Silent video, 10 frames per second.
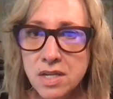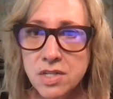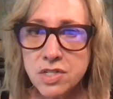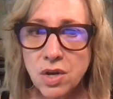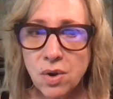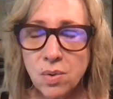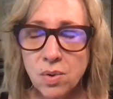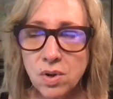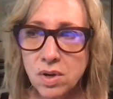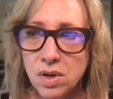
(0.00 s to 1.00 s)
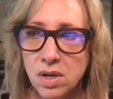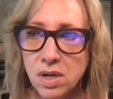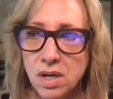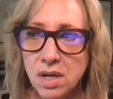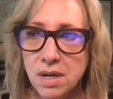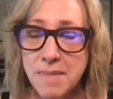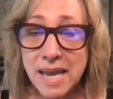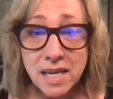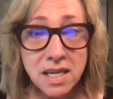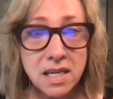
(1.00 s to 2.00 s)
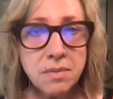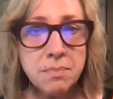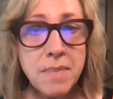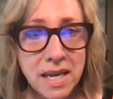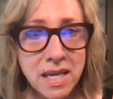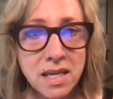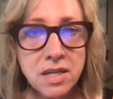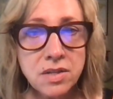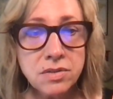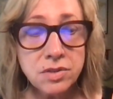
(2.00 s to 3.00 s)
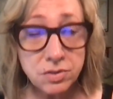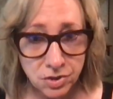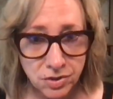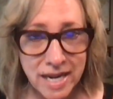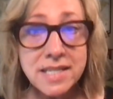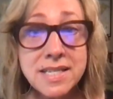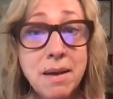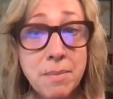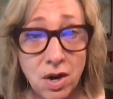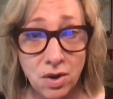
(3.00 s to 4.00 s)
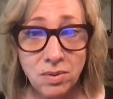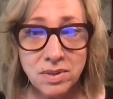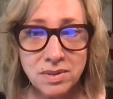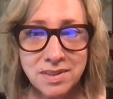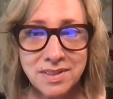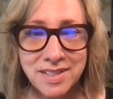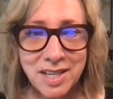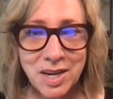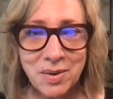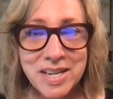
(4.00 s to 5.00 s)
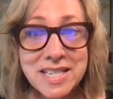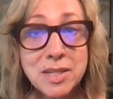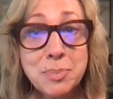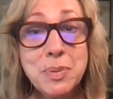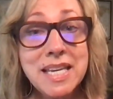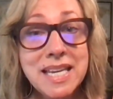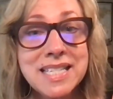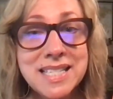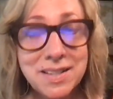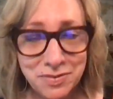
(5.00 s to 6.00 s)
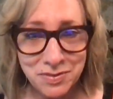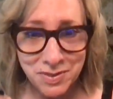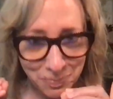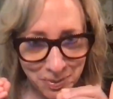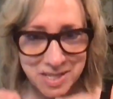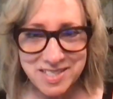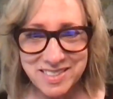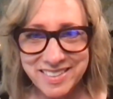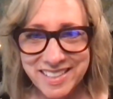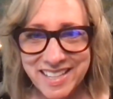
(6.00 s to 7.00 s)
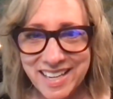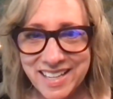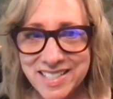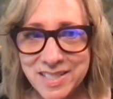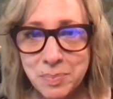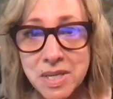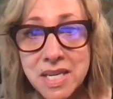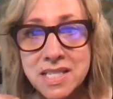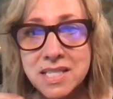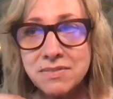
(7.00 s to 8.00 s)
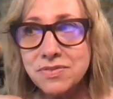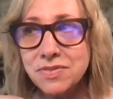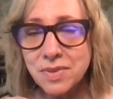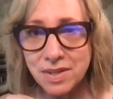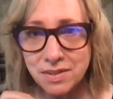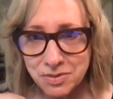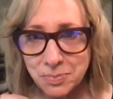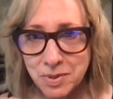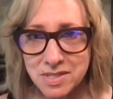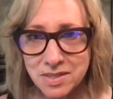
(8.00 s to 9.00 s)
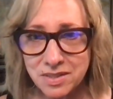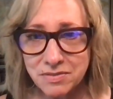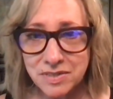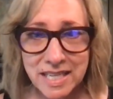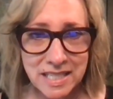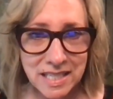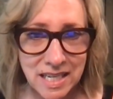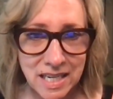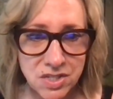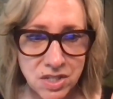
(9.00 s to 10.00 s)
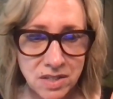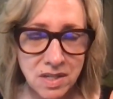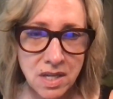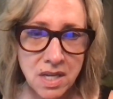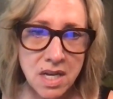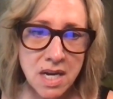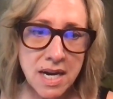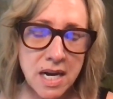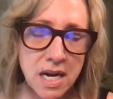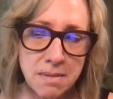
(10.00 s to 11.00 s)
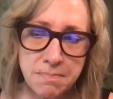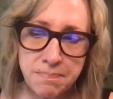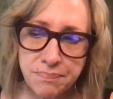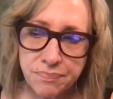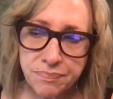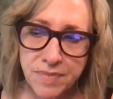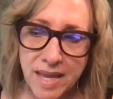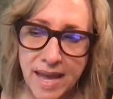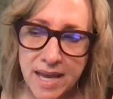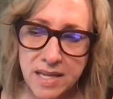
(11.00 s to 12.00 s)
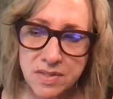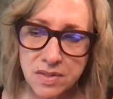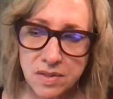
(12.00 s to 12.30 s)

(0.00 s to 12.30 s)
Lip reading: so making a great demo, is a piece of the puzzle. Again, it's a piece of the puzzle of landing an agent. And